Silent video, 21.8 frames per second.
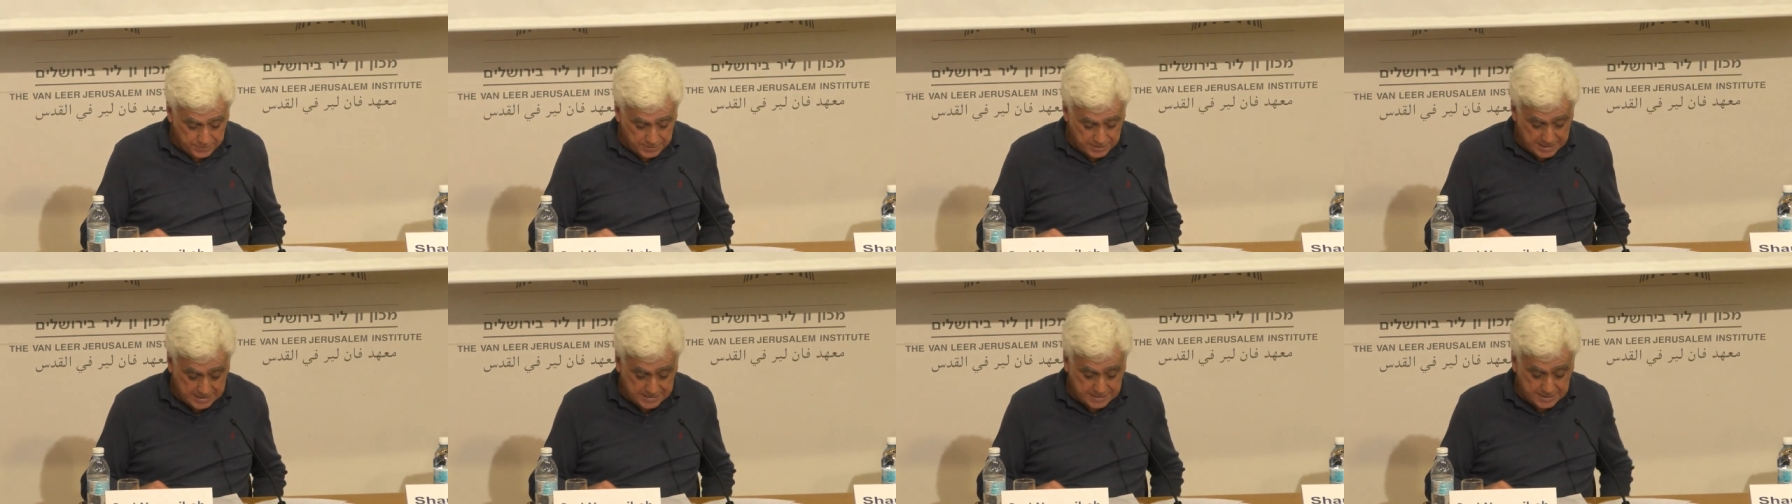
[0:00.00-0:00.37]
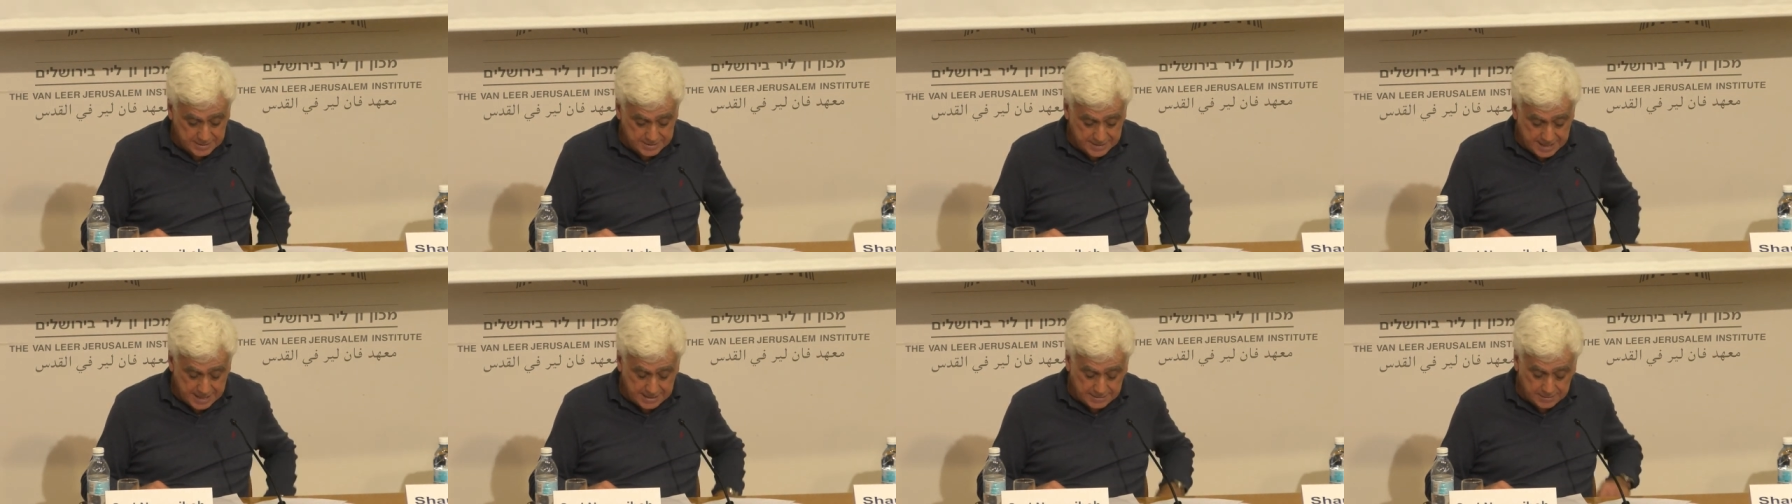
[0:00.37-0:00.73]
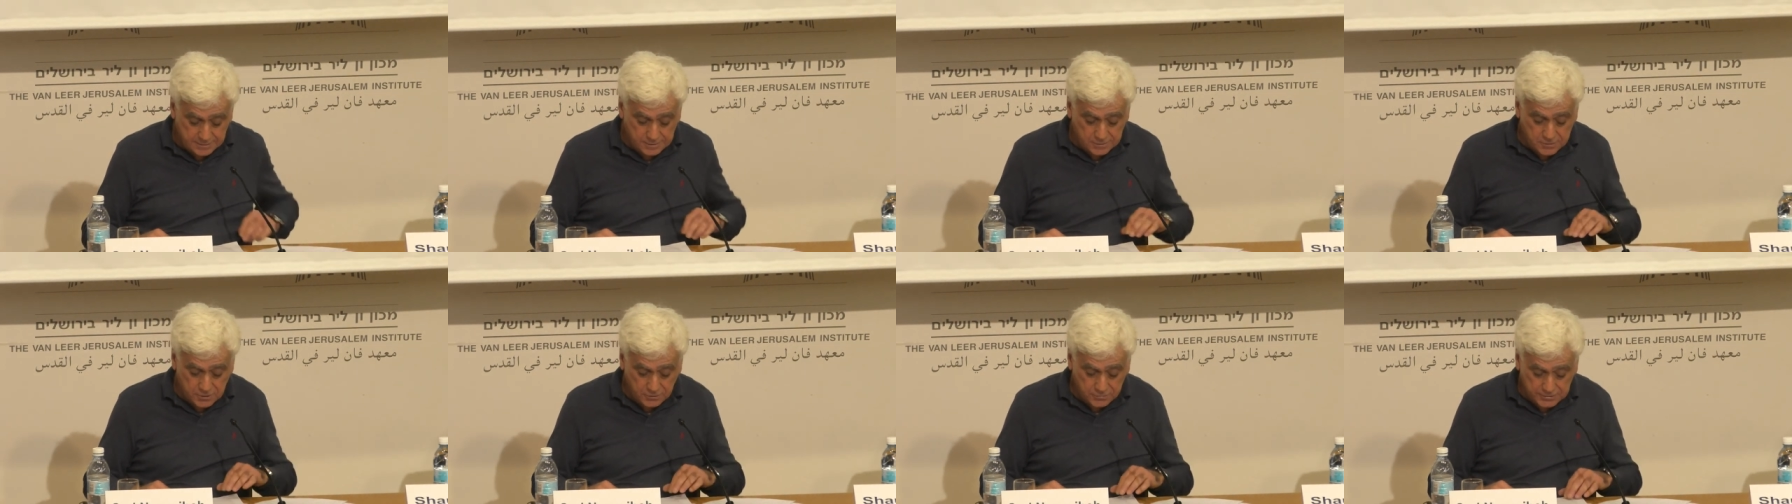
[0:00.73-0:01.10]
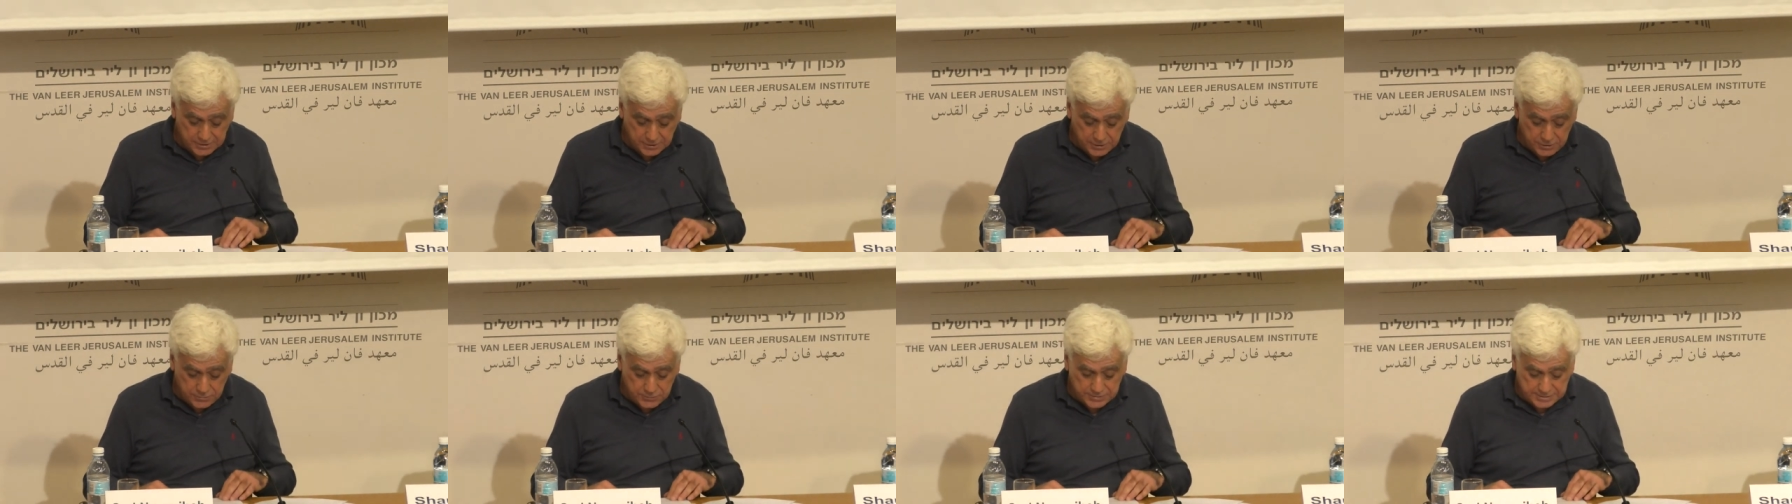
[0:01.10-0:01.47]
that has natal
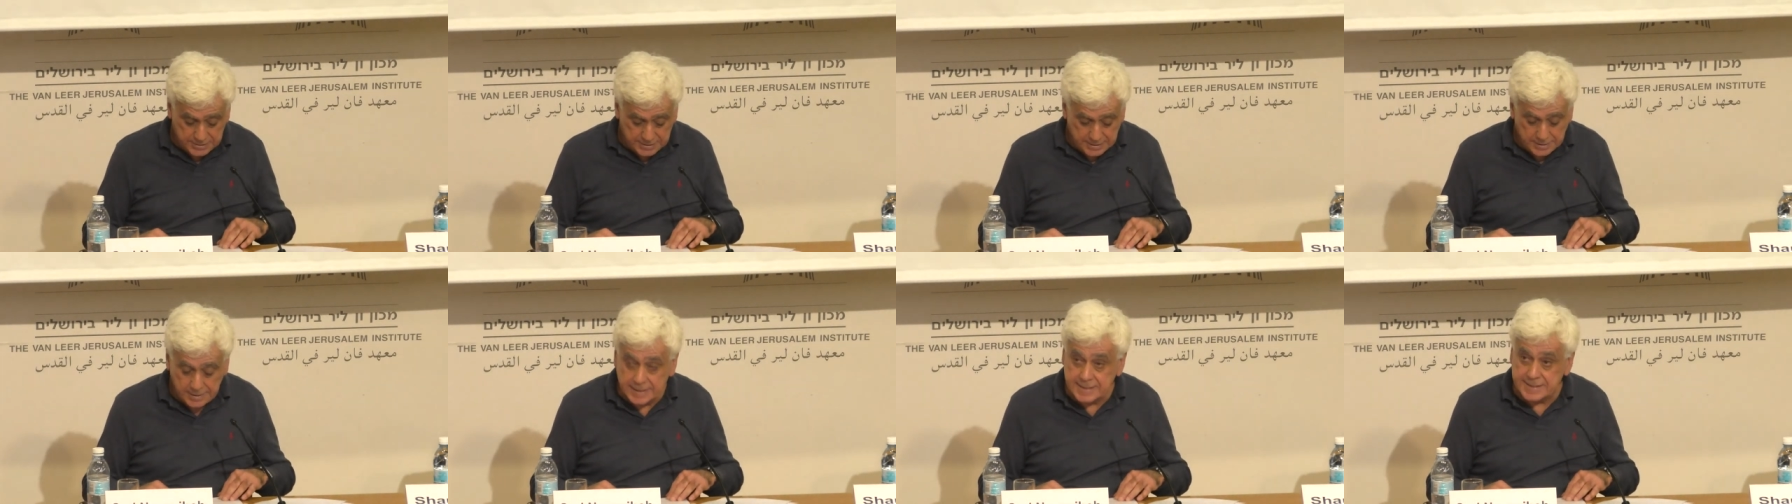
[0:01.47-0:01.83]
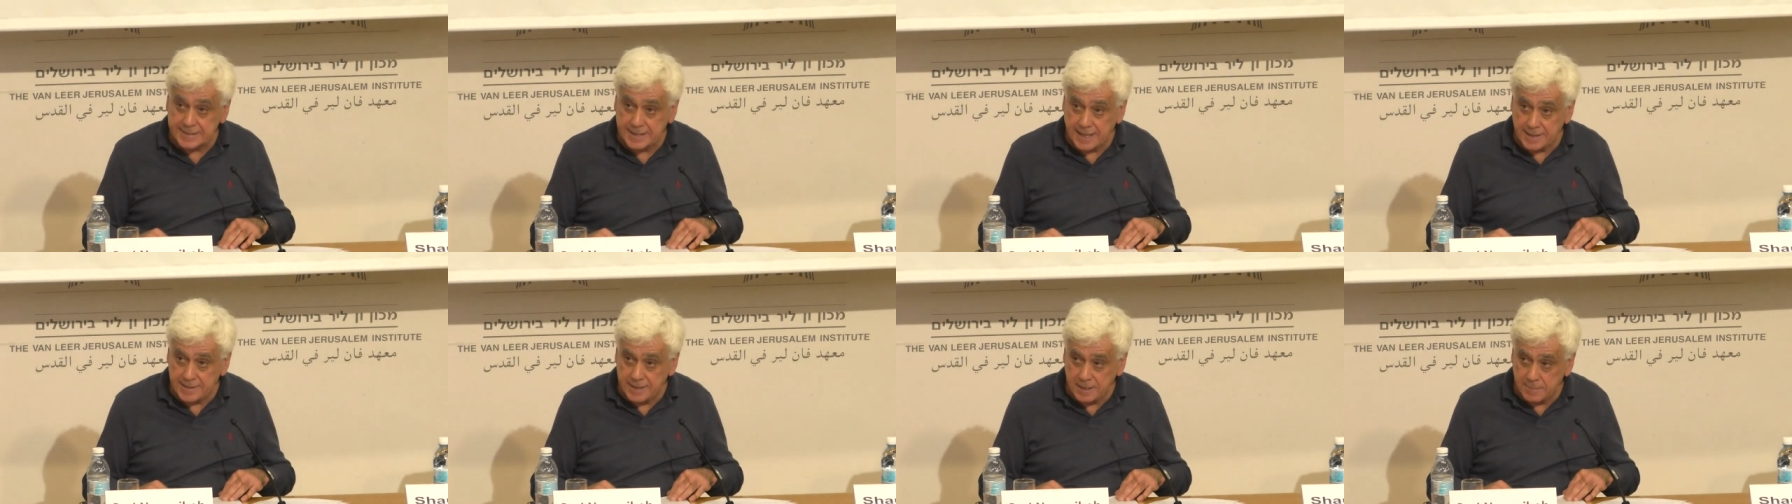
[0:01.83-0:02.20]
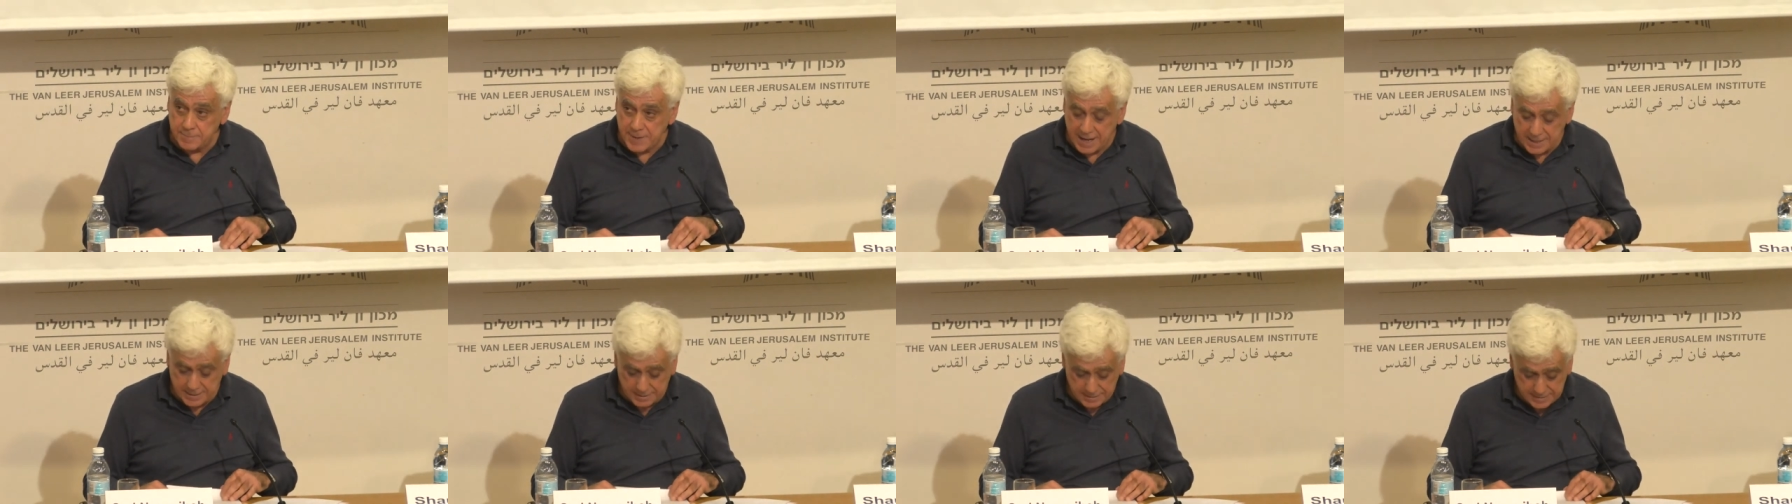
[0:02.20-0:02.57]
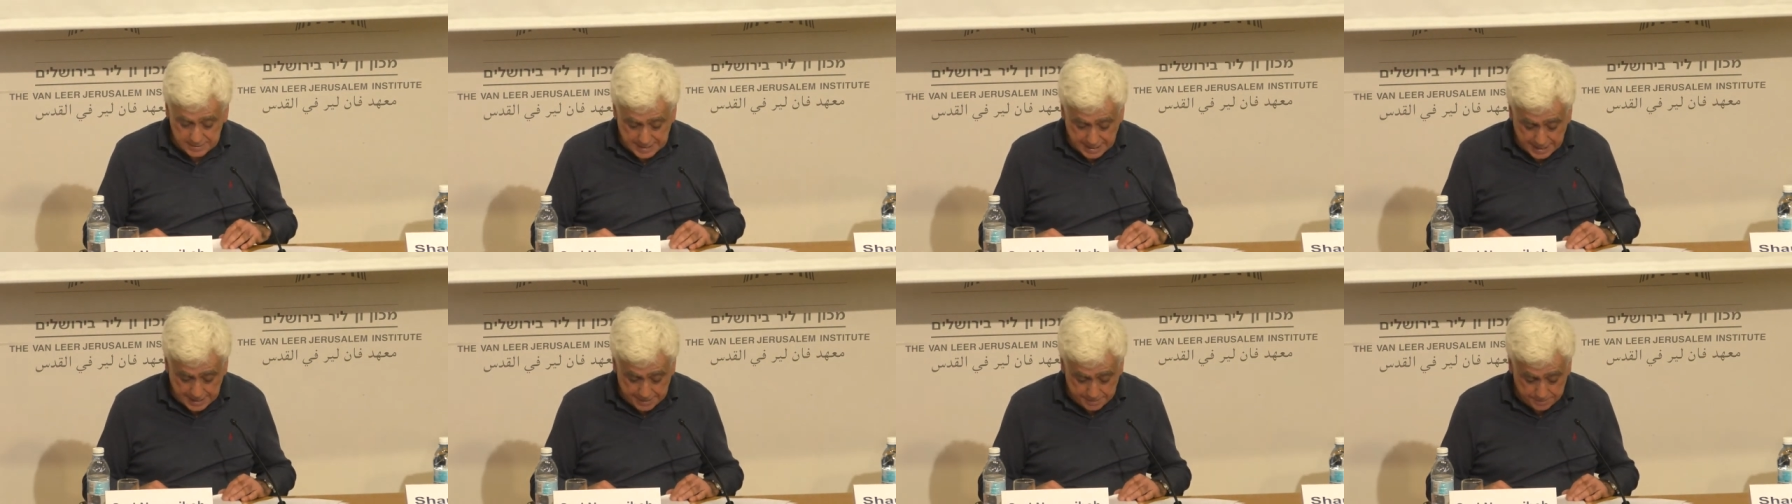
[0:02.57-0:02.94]
continuity extending back in
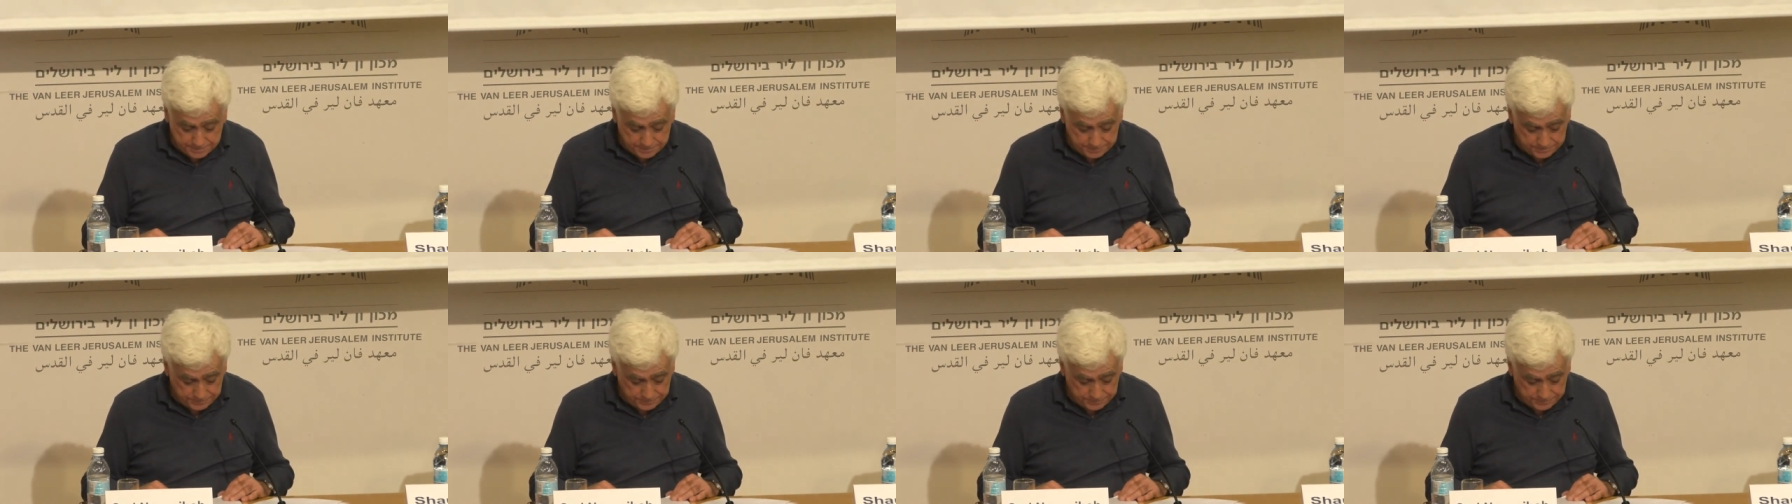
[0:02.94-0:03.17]
time.